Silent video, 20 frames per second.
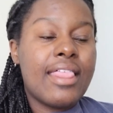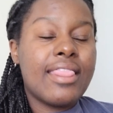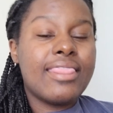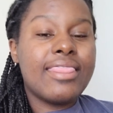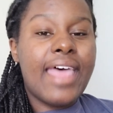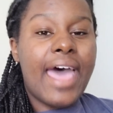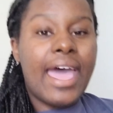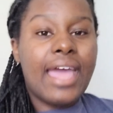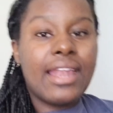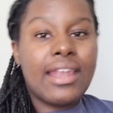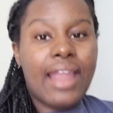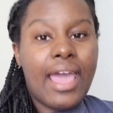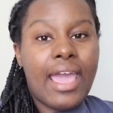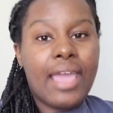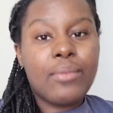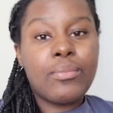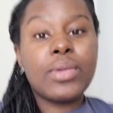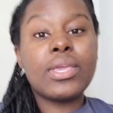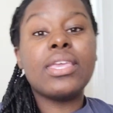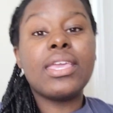that
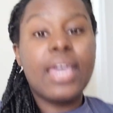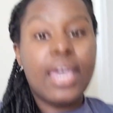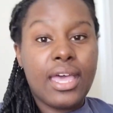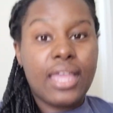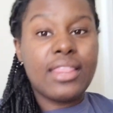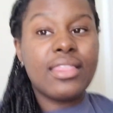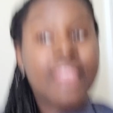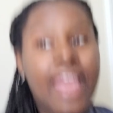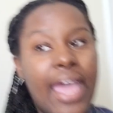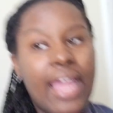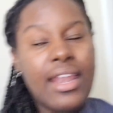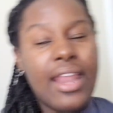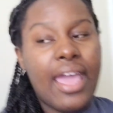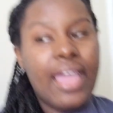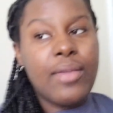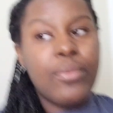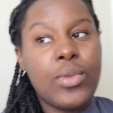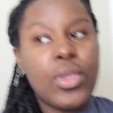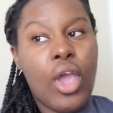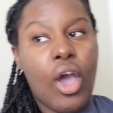night we yeah that
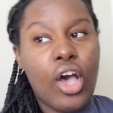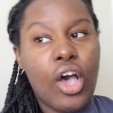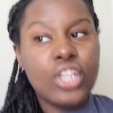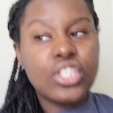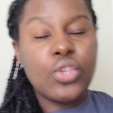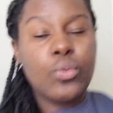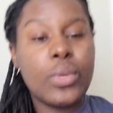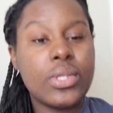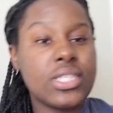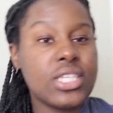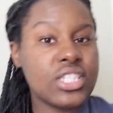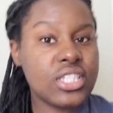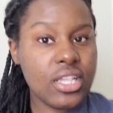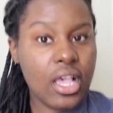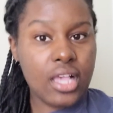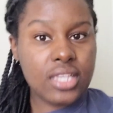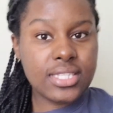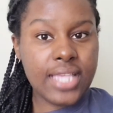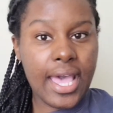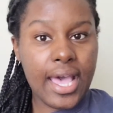night we also went to
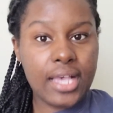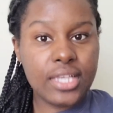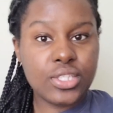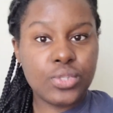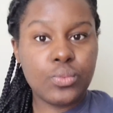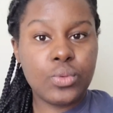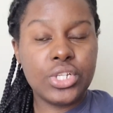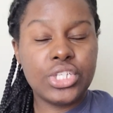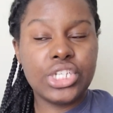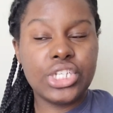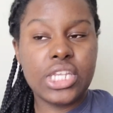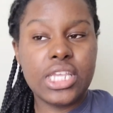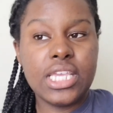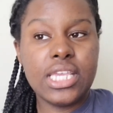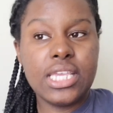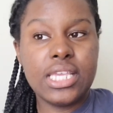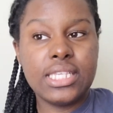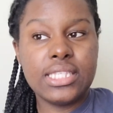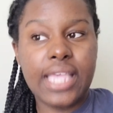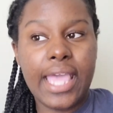sauce house which
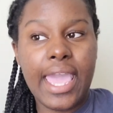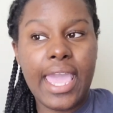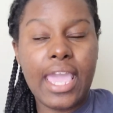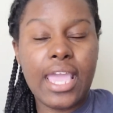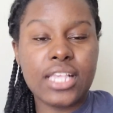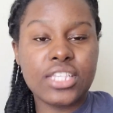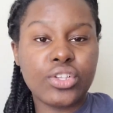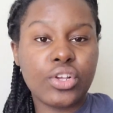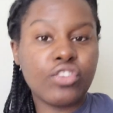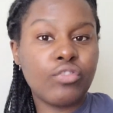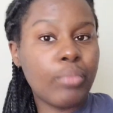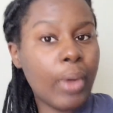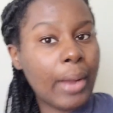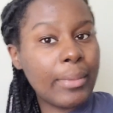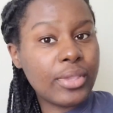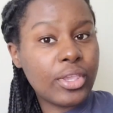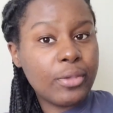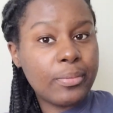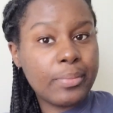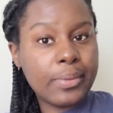is a sort of
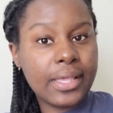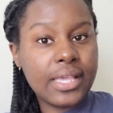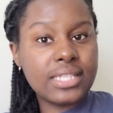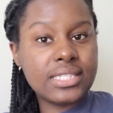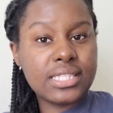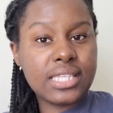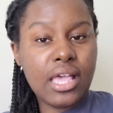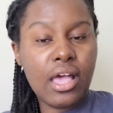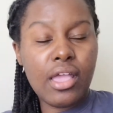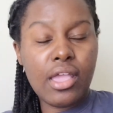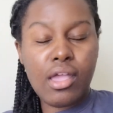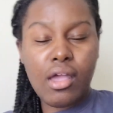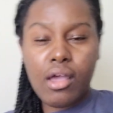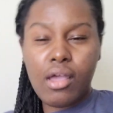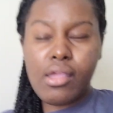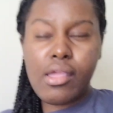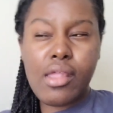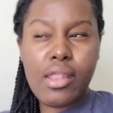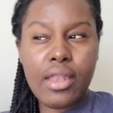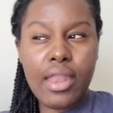barbecue place
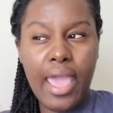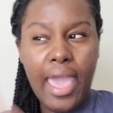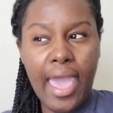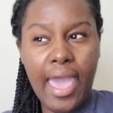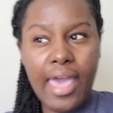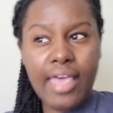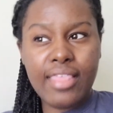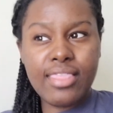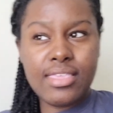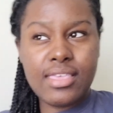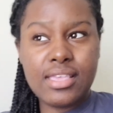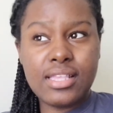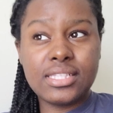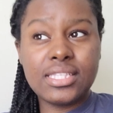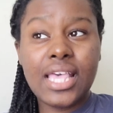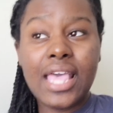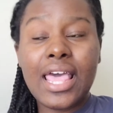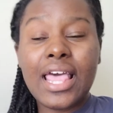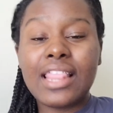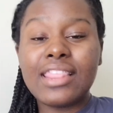in athens
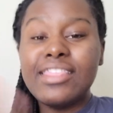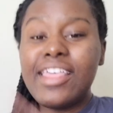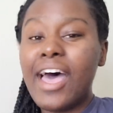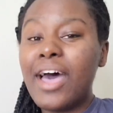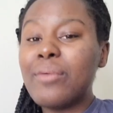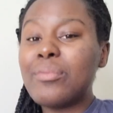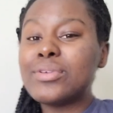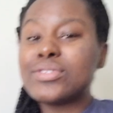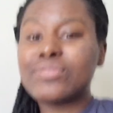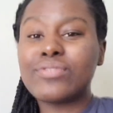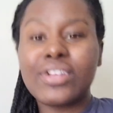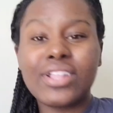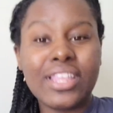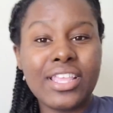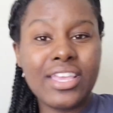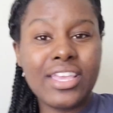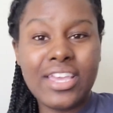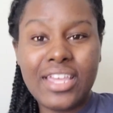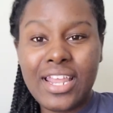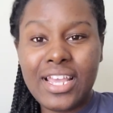that was really
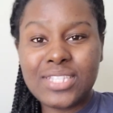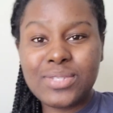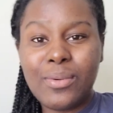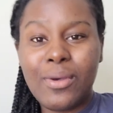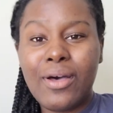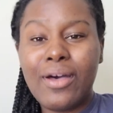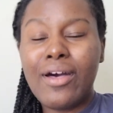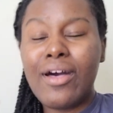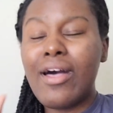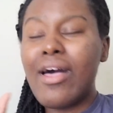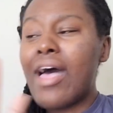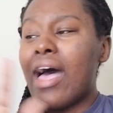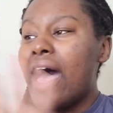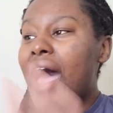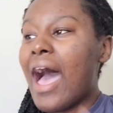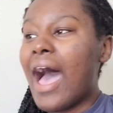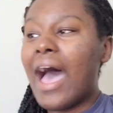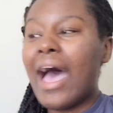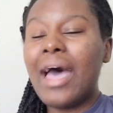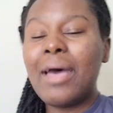good as well
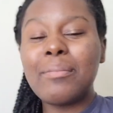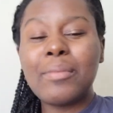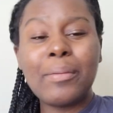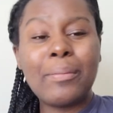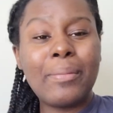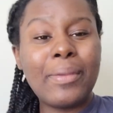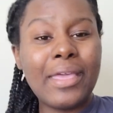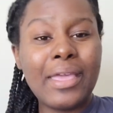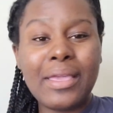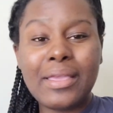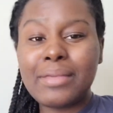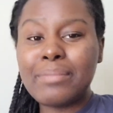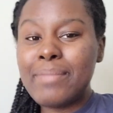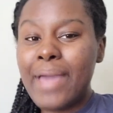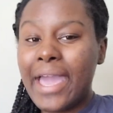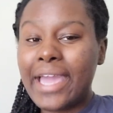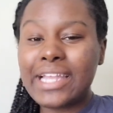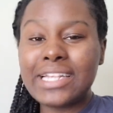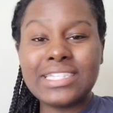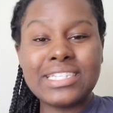i'm a big
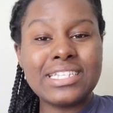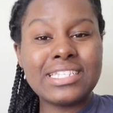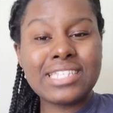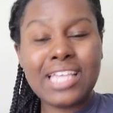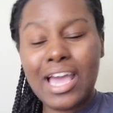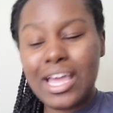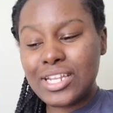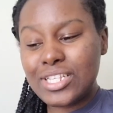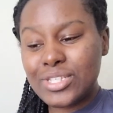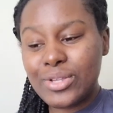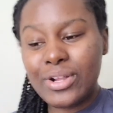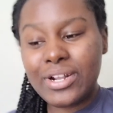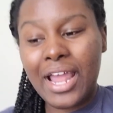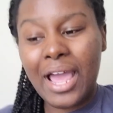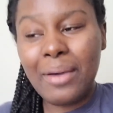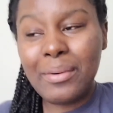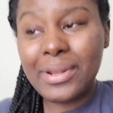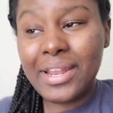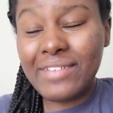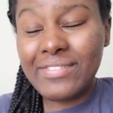mac and cheese connoisseur and
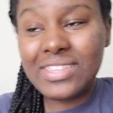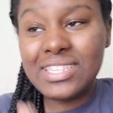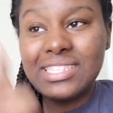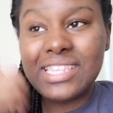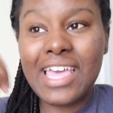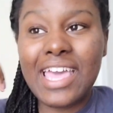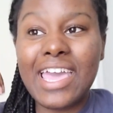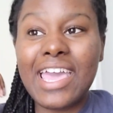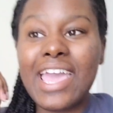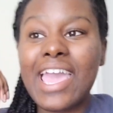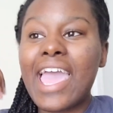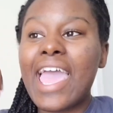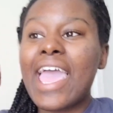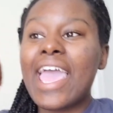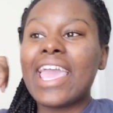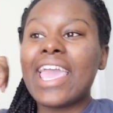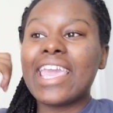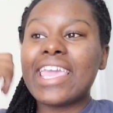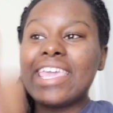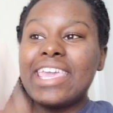i would definitely say
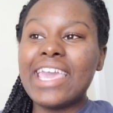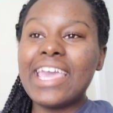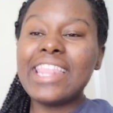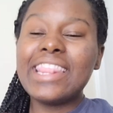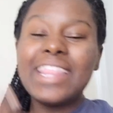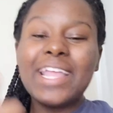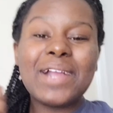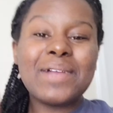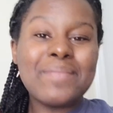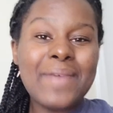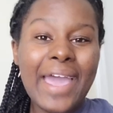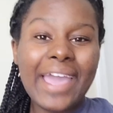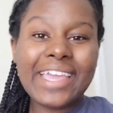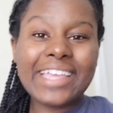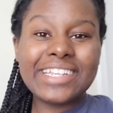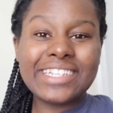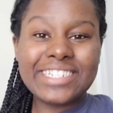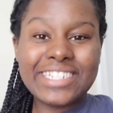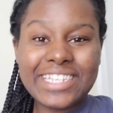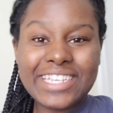get their mac
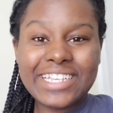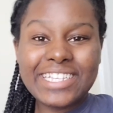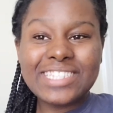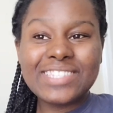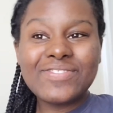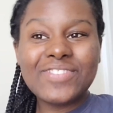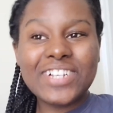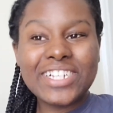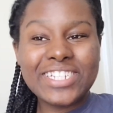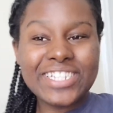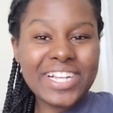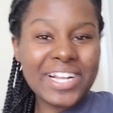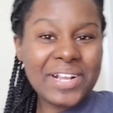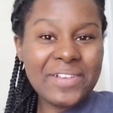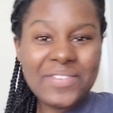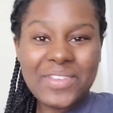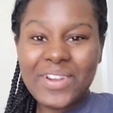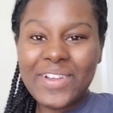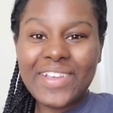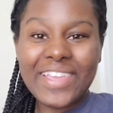and cheese for sure.
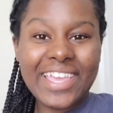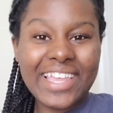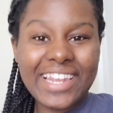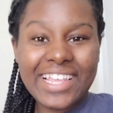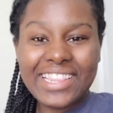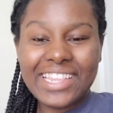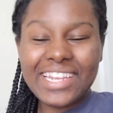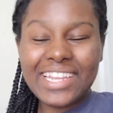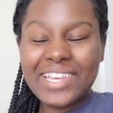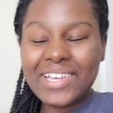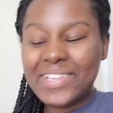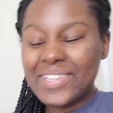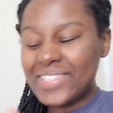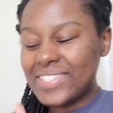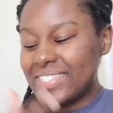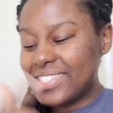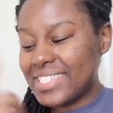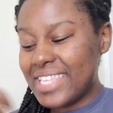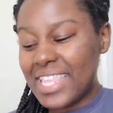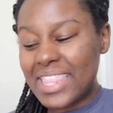If you don't get nothing
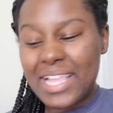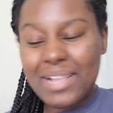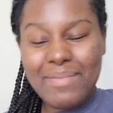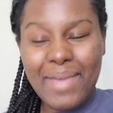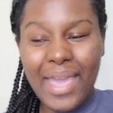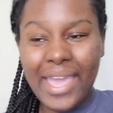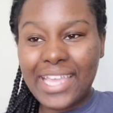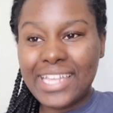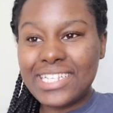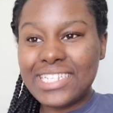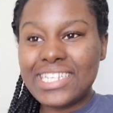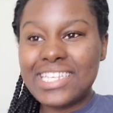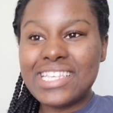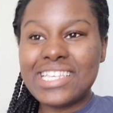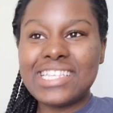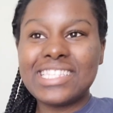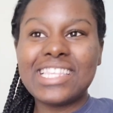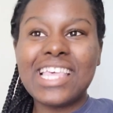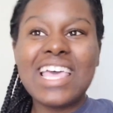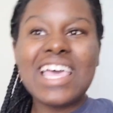else, get their mac and
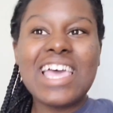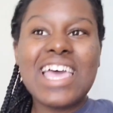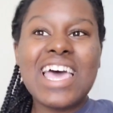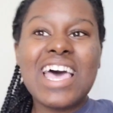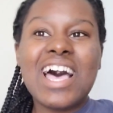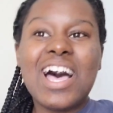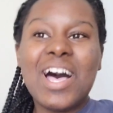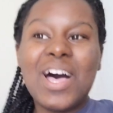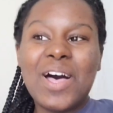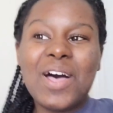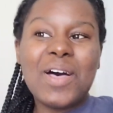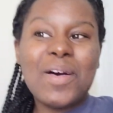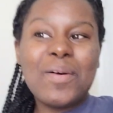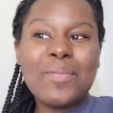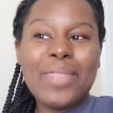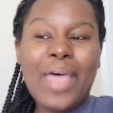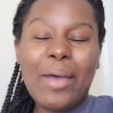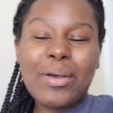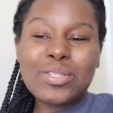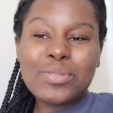cheese. Um,
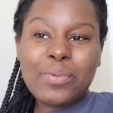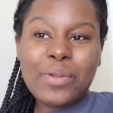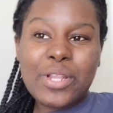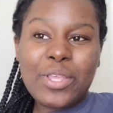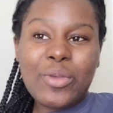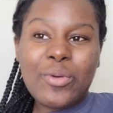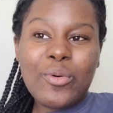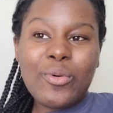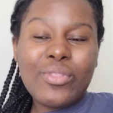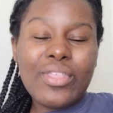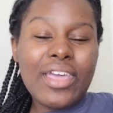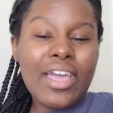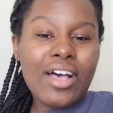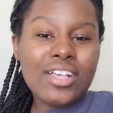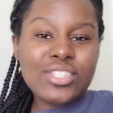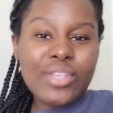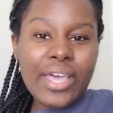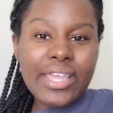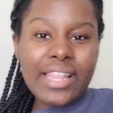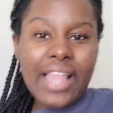that was pretty cool. They
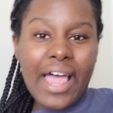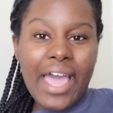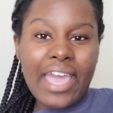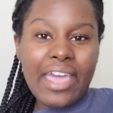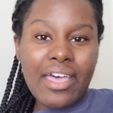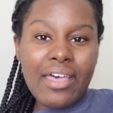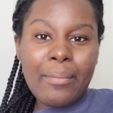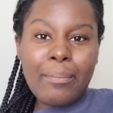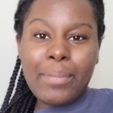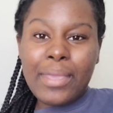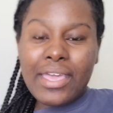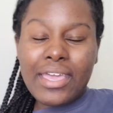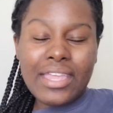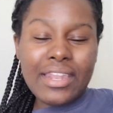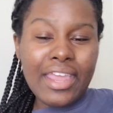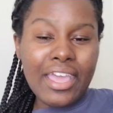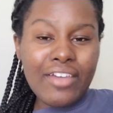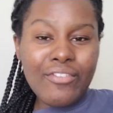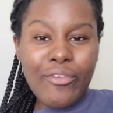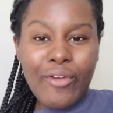also had like a big
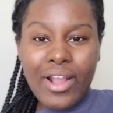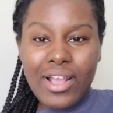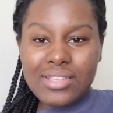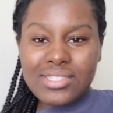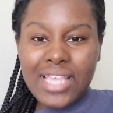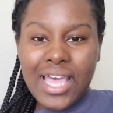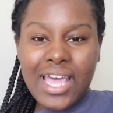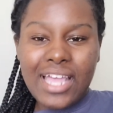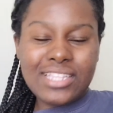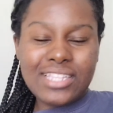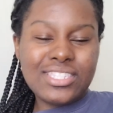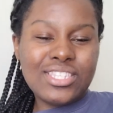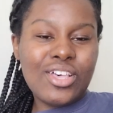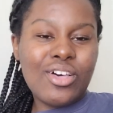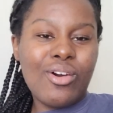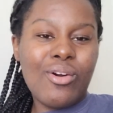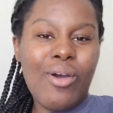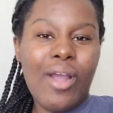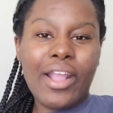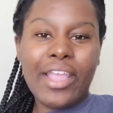Connect 4 outside, so
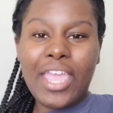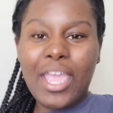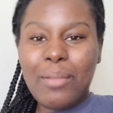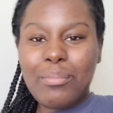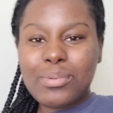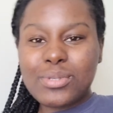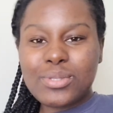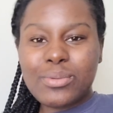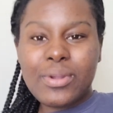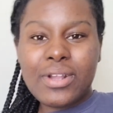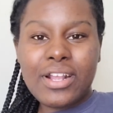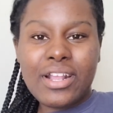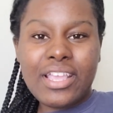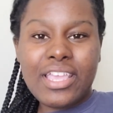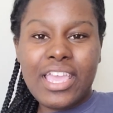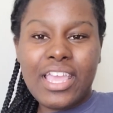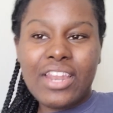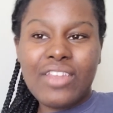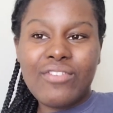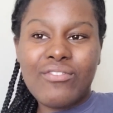our campers were
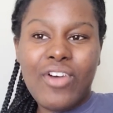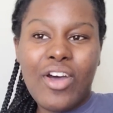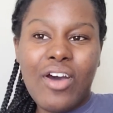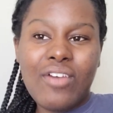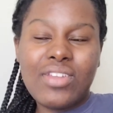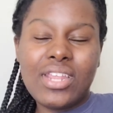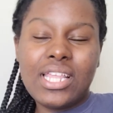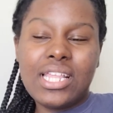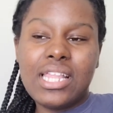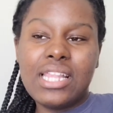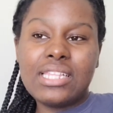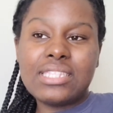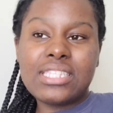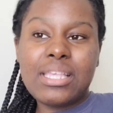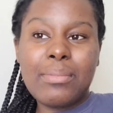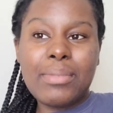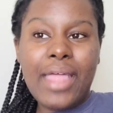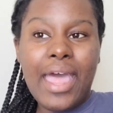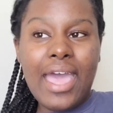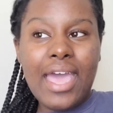getting involved in
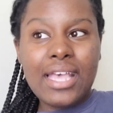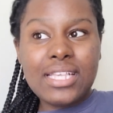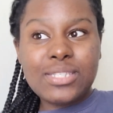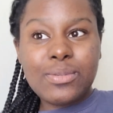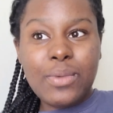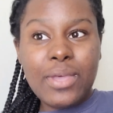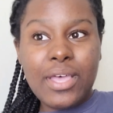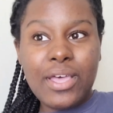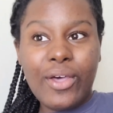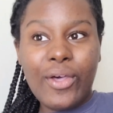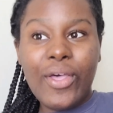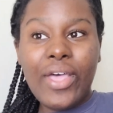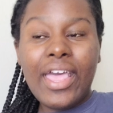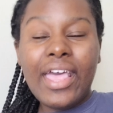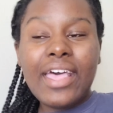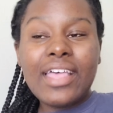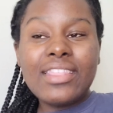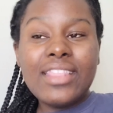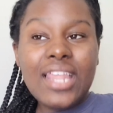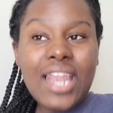some of that as well.
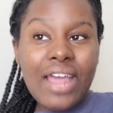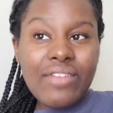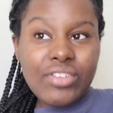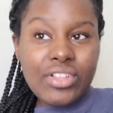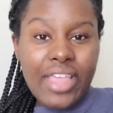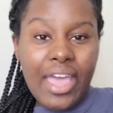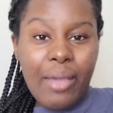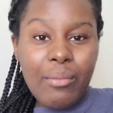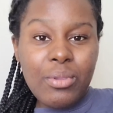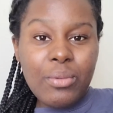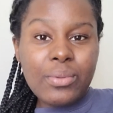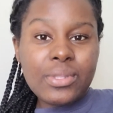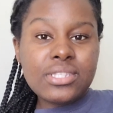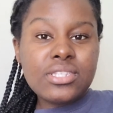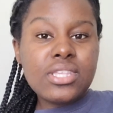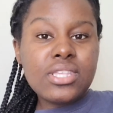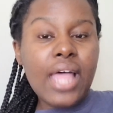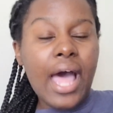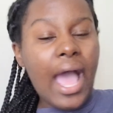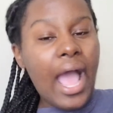Then after that, we went
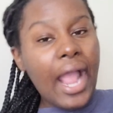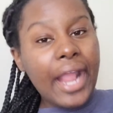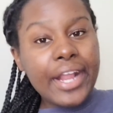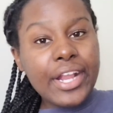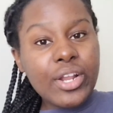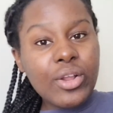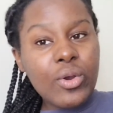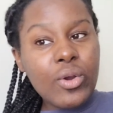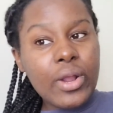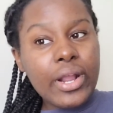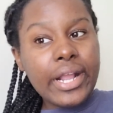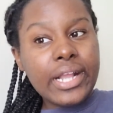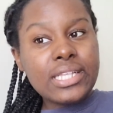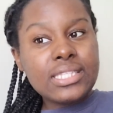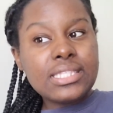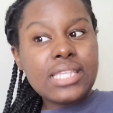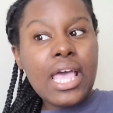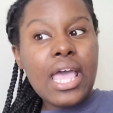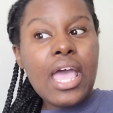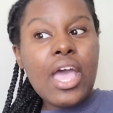to the Iron Horse,